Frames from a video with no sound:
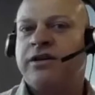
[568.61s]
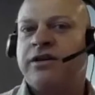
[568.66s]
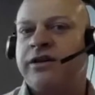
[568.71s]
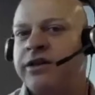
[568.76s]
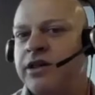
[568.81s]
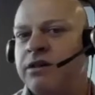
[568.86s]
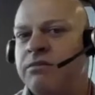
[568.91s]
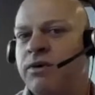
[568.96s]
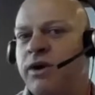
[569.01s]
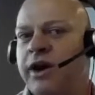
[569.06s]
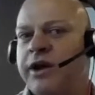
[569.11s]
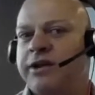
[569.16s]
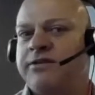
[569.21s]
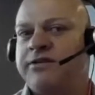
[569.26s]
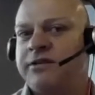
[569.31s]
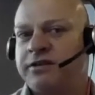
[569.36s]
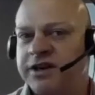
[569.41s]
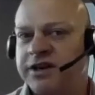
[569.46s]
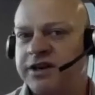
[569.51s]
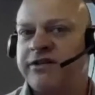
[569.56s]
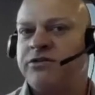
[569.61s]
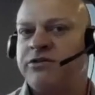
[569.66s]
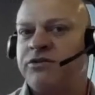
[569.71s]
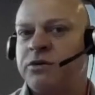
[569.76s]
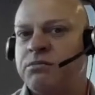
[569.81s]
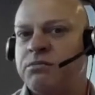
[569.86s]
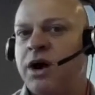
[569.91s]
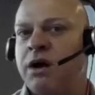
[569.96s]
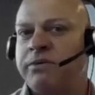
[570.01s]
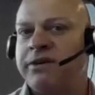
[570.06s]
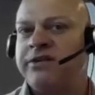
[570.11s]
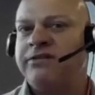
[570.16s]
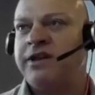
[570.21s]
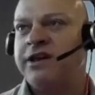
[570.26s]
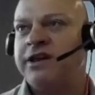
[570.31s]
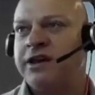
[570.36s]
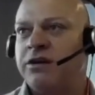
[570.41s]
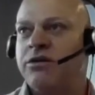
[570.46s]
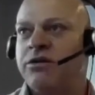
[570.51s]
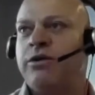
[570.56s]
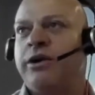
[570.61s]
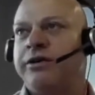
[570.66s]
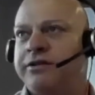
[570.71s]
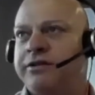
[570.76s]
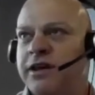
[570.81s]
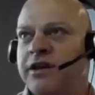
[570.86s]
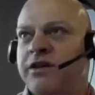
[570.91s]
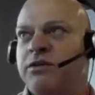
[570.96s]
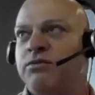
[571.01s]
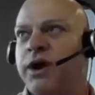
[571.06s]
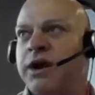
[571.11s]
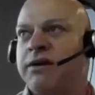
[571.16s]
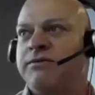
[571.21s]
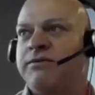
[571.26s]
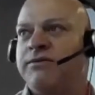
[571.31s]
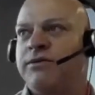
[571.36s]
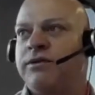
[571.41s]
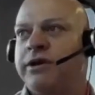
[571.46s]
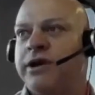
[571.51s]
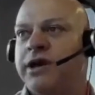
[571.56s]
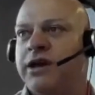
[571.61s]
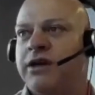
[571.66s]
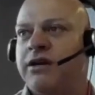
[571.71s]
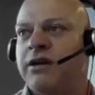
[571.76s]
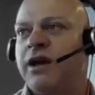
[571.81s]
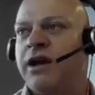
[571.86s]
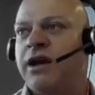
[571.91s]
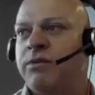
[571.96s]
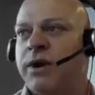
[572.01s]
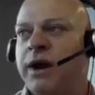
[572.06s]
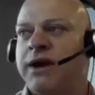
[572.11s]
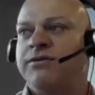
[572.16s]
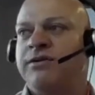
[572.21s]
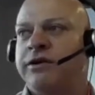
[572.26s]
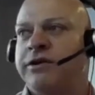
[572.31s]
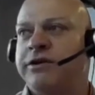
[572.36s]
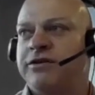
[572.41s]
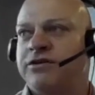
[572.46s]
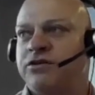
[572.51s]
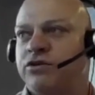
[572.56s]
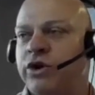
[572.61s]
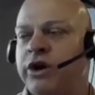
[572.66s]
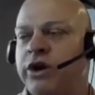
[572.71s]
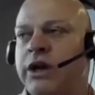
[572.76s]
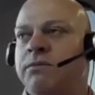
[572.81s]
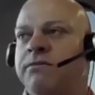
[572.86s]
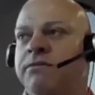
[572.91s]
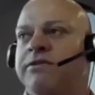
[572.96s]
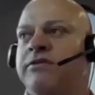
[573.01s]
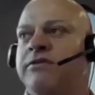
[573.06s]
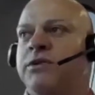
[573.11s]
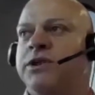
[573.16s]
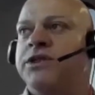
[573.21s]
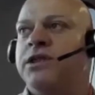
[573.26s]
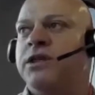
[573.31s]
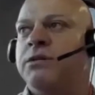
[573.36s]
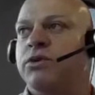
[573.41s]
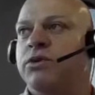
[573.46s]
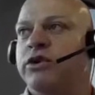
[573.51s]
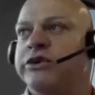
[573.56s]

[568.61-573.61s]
you might suggest we might be seeing increasing rainfall extremes with the